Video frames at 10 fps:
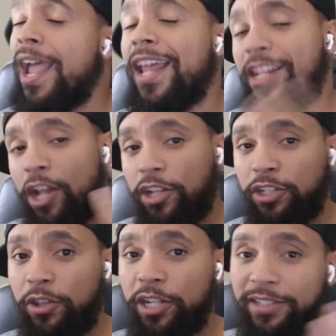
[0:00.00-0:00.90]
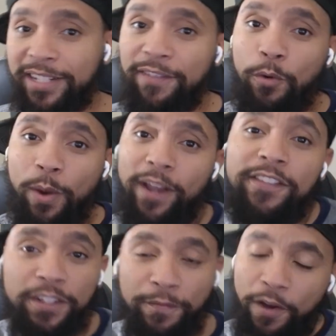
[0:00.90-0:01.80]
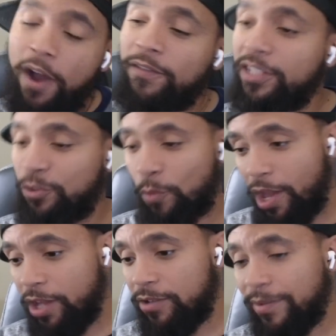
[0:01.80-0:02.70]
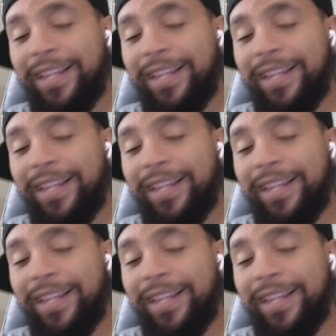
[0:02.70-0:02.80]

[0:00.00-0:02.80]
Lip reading: And then also there's giveaways involved as well,